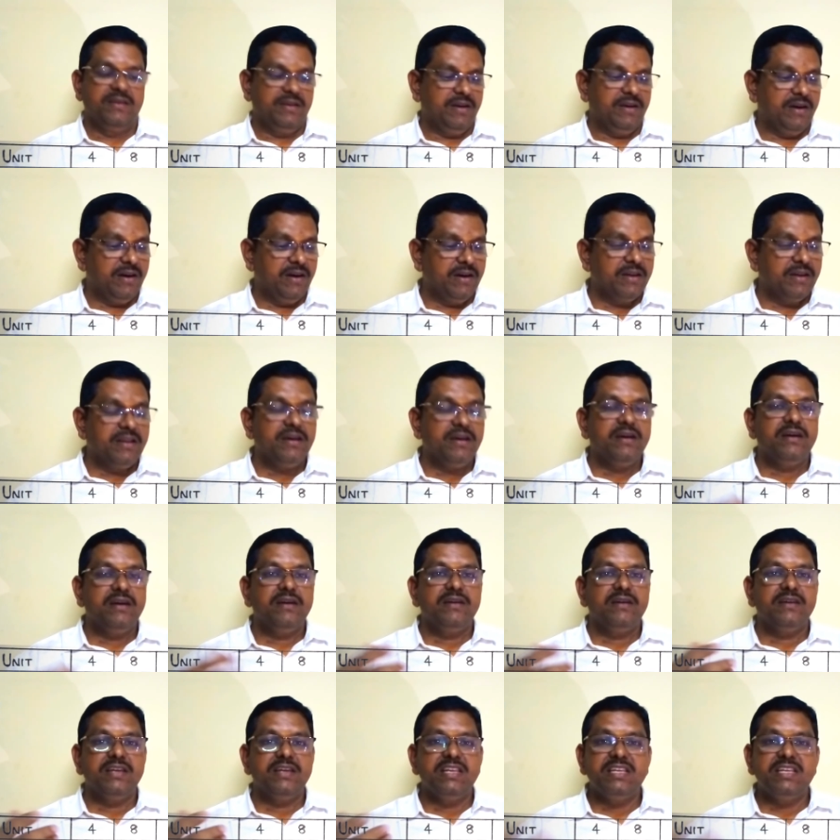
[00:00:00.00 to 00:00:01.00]
or
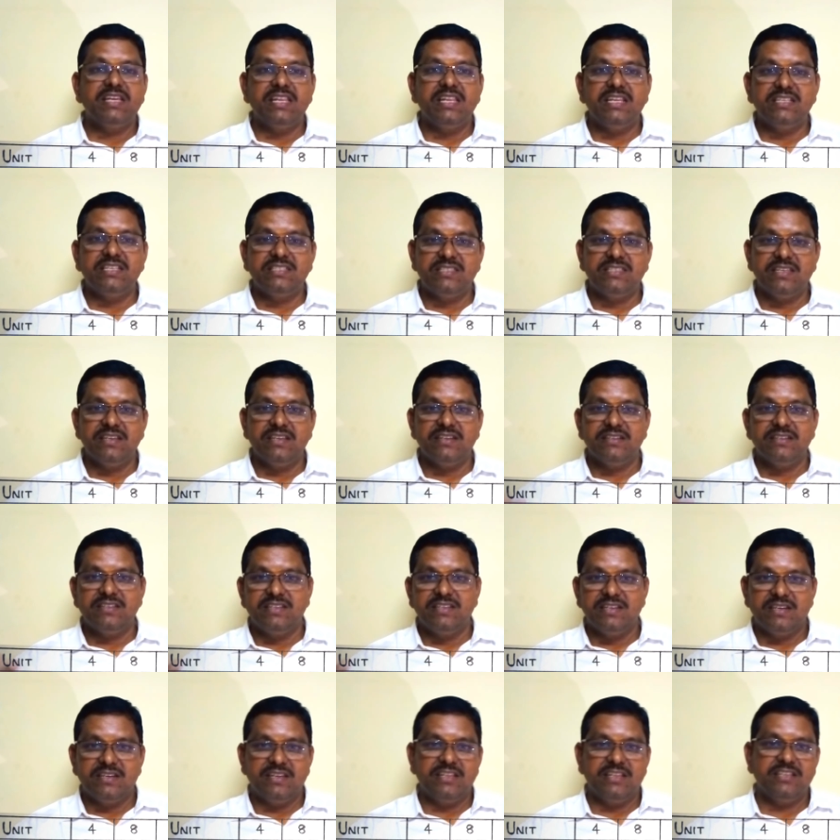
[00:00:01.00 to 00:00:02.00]
increasing,
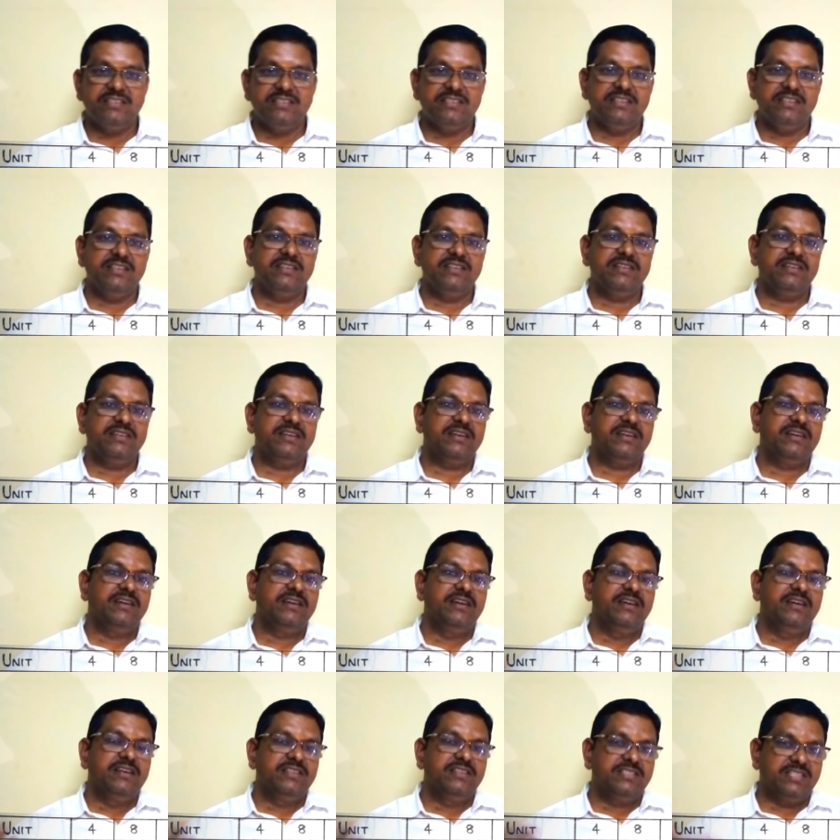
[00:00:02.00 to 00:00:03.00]
decreasing,
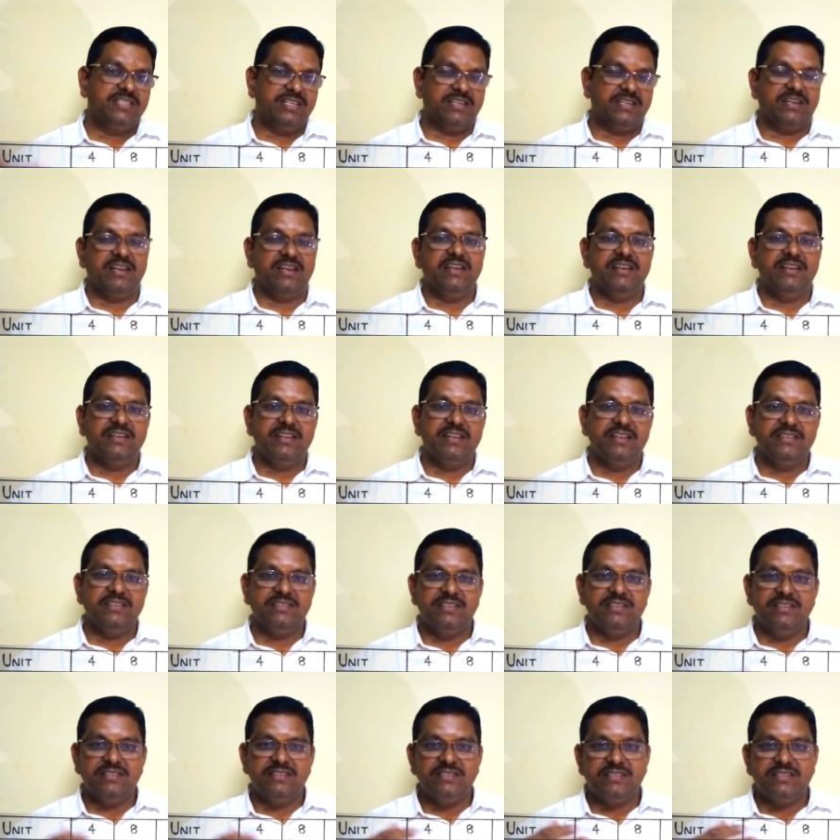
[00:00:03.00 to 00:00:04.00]
strictly
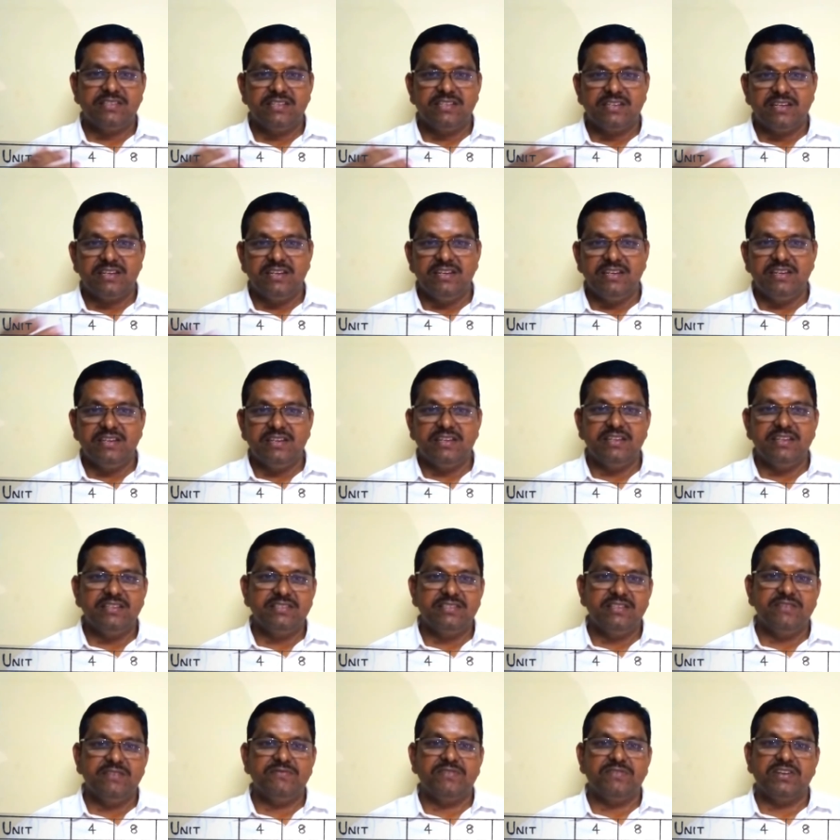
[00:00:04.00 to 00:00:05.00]

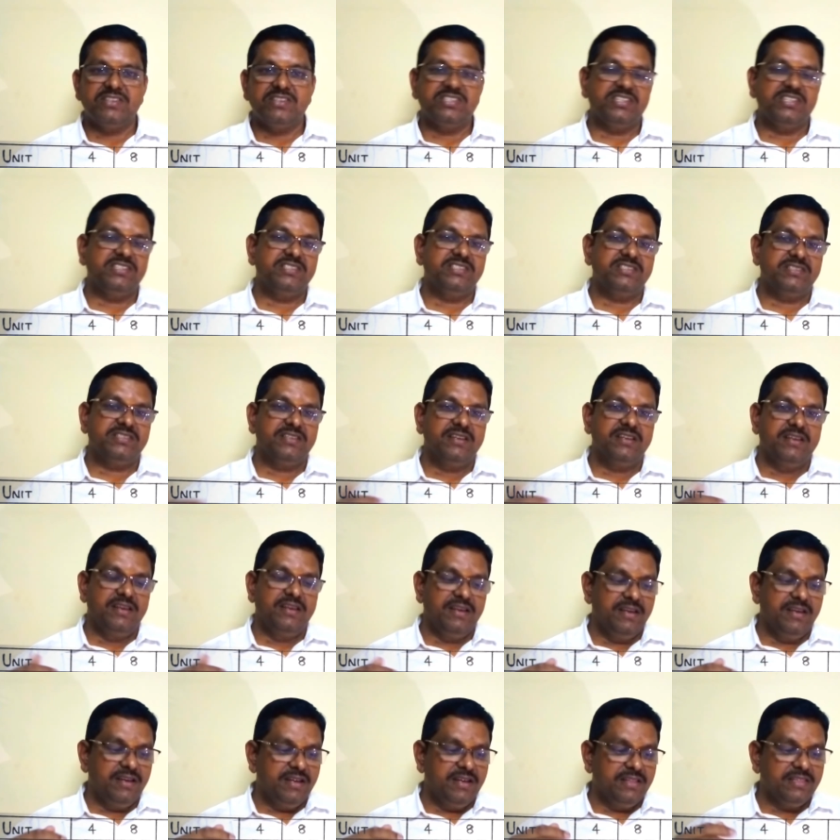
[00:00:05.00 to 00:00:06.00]
decreasing functions,
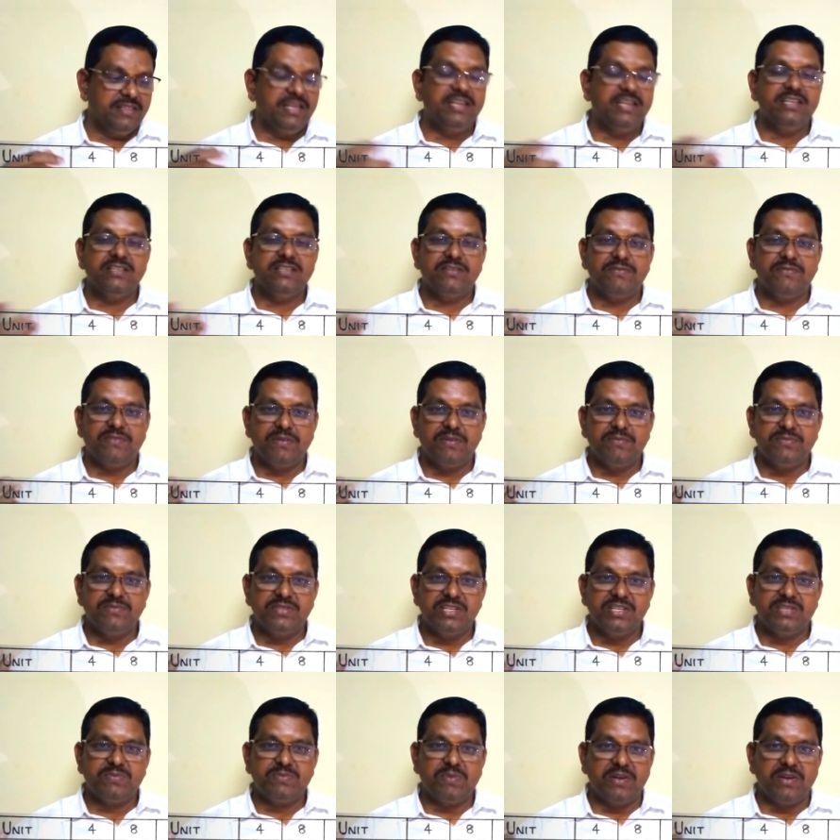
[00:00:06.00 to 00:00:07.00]
that is from
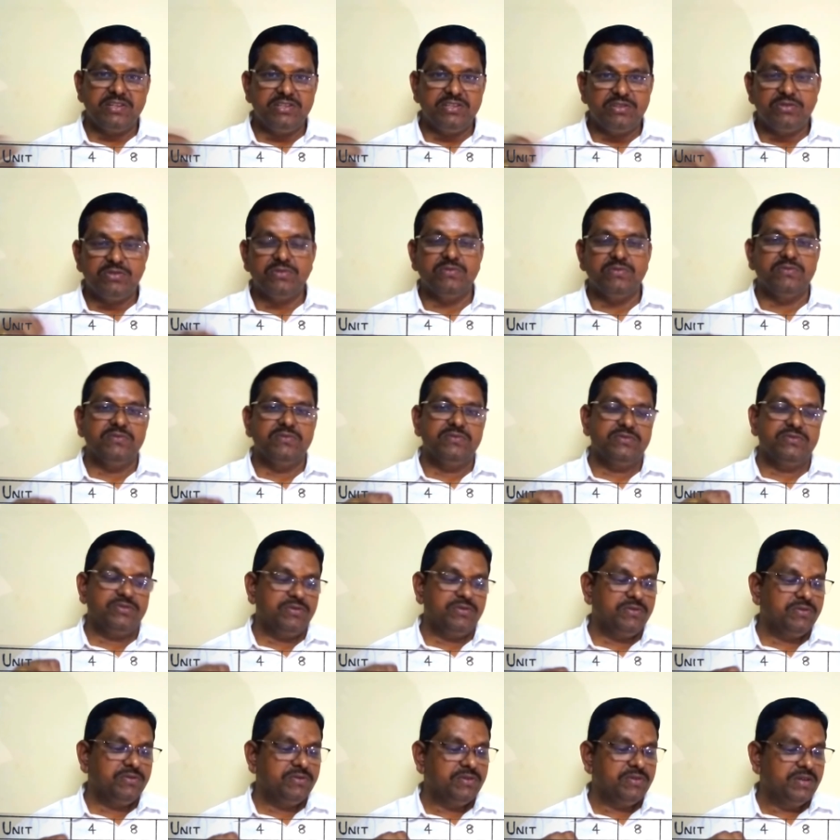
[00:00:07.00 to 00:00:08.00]
6.2.
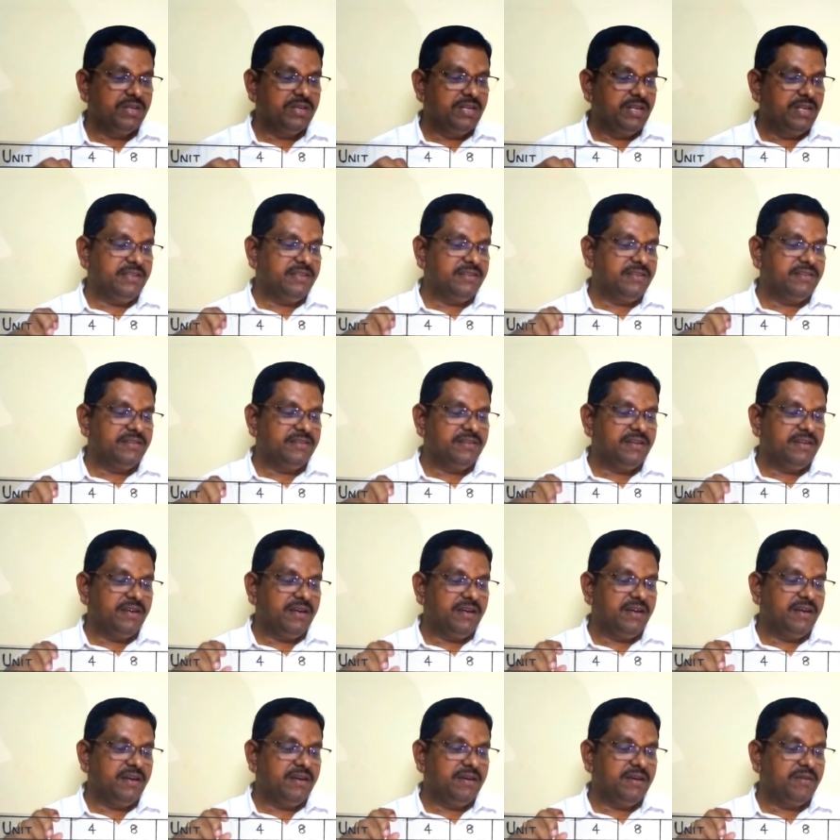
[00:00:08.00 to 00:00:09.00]
So
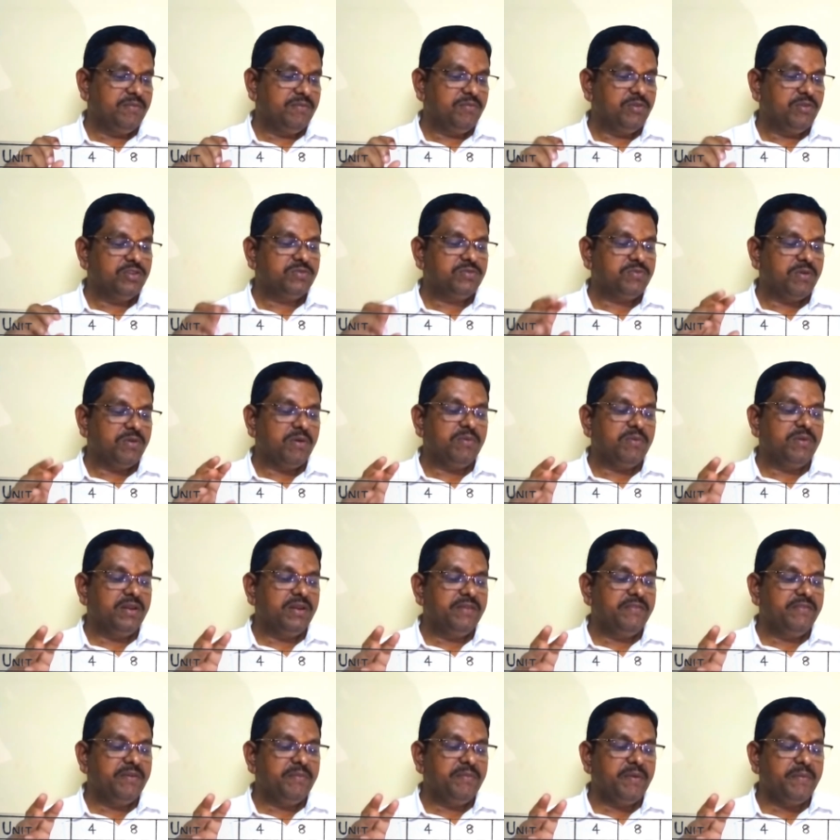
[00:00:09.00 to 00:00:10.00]
most probably we
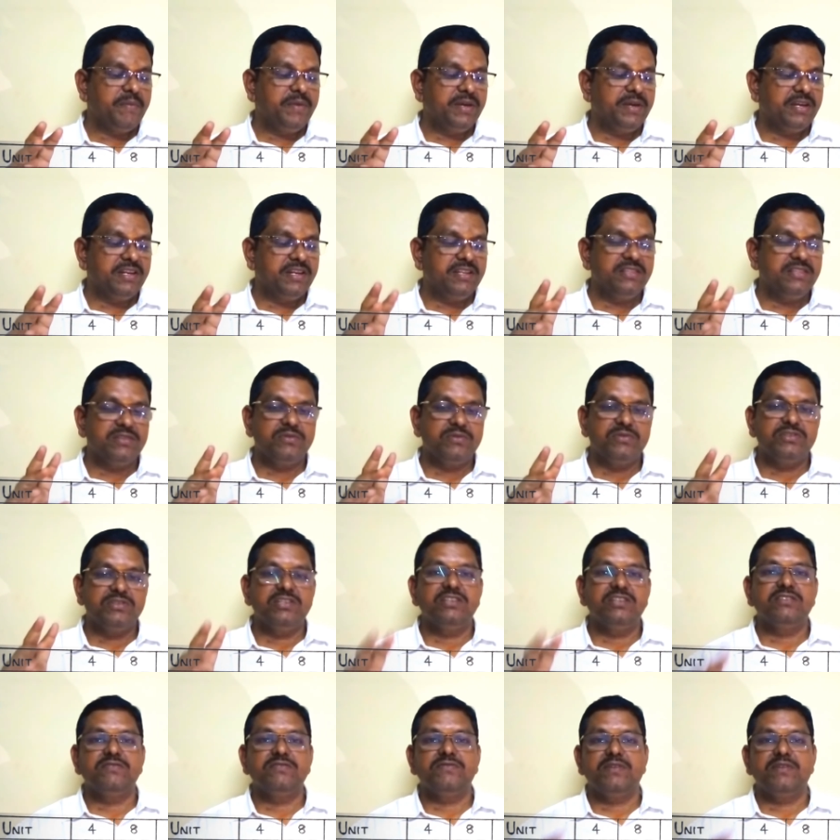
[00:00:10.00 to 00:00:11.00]
may be getting the questions
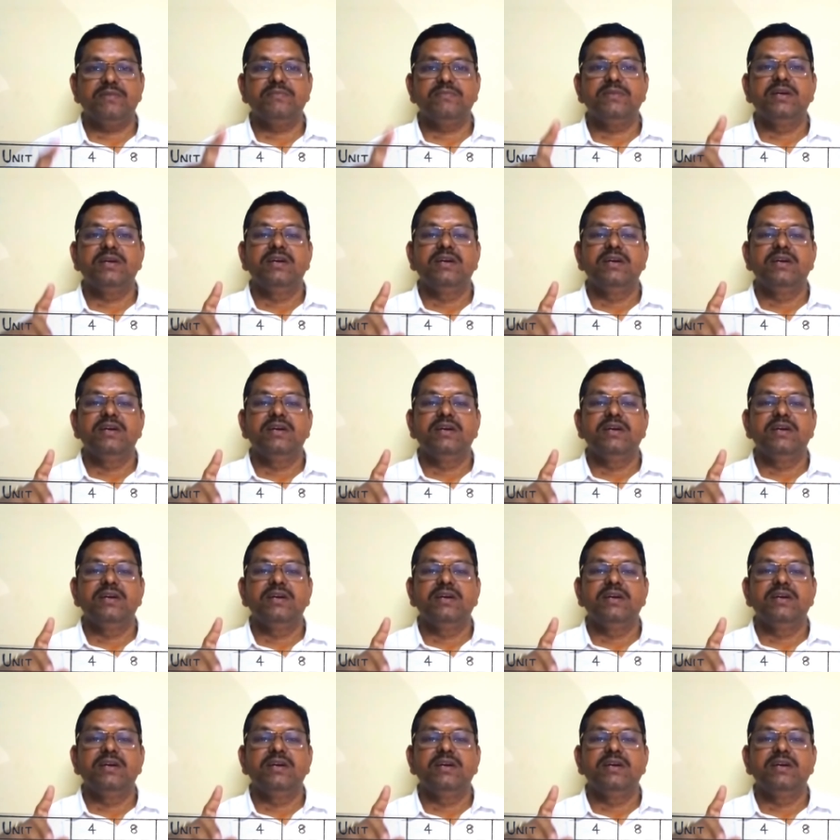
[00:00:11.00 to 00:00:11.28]
from